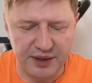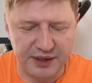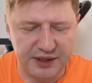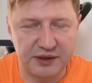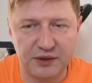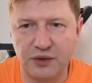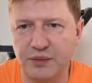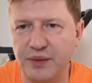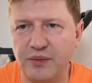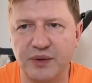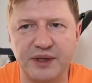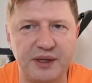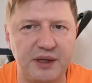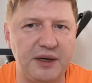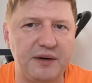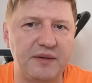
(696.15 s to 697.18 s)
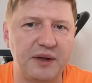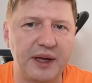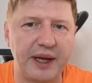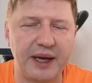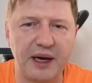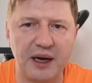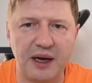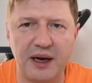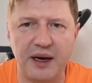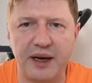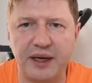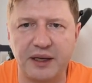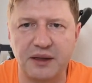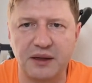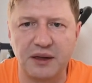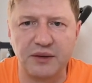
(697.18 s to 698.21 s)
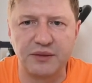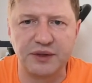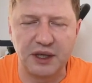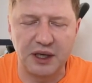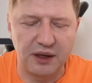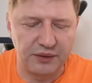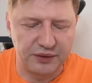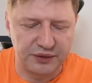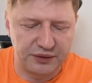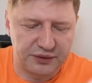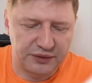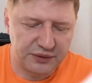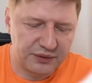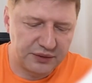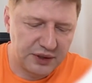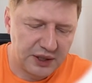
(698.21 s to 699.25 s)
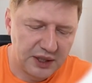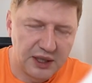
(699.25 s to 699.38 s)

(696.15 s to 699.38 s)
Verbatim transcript: And it could be whatever, like, hi, Cloudy, how do you do?